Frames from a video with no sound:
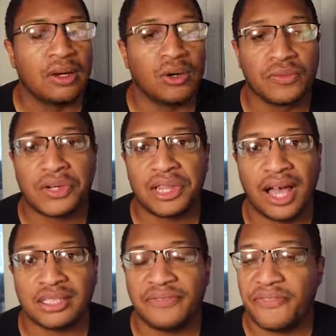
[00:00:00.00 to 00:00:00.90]

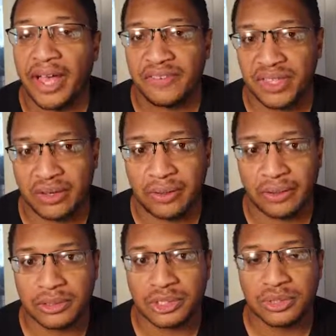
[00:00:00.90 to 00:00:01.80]
overclocked to 5
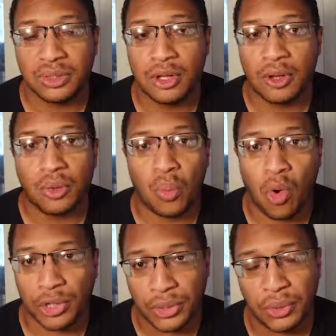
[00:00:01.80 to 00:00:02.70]
gigahertz,
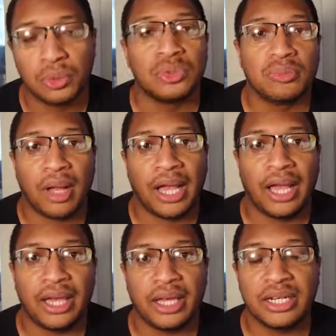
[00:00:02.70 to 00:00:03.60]
water cooled
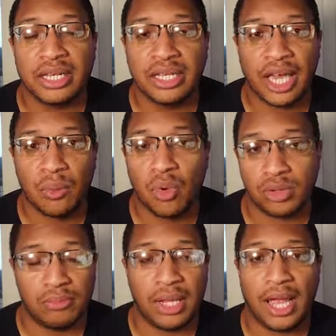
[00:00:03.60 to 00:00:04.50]
by an EK
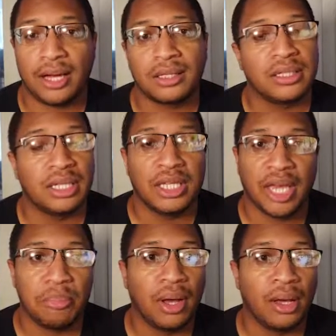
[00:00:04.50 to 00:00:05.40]
water block,
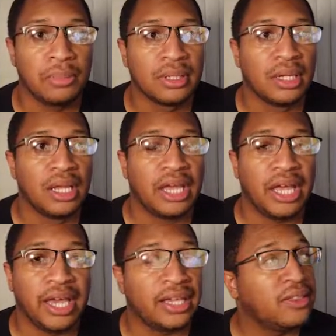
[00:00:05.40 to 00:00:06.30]
EK pump,
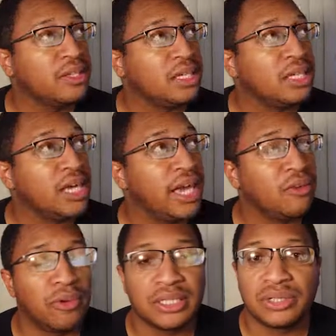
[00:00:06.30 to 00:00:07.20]
and the EK
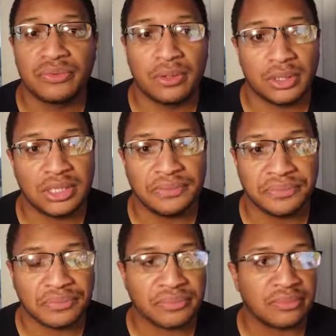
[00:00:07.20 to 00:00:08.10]
reservoirs,
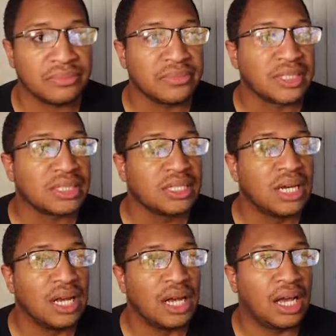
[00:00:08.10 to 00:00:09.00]

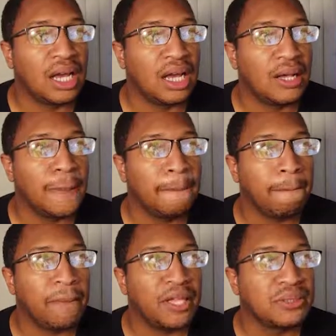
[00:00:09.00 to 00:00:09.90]

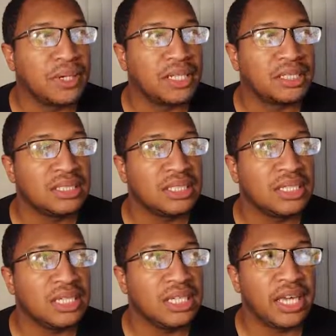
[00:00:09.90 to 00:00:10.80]
as well as the
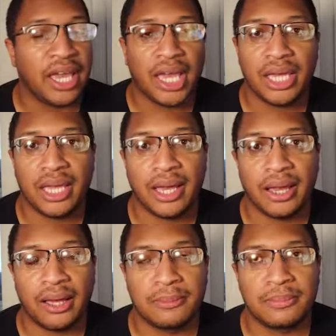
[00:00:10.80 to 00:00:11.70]
EK
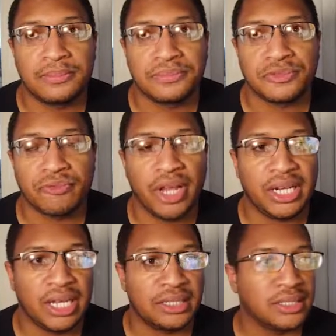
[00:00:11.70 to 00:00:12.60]

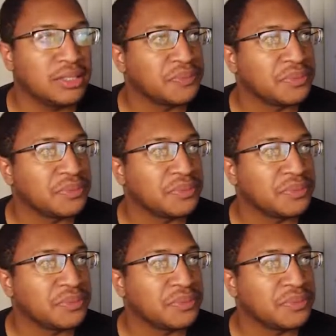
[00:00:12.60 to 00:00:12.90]
radiators.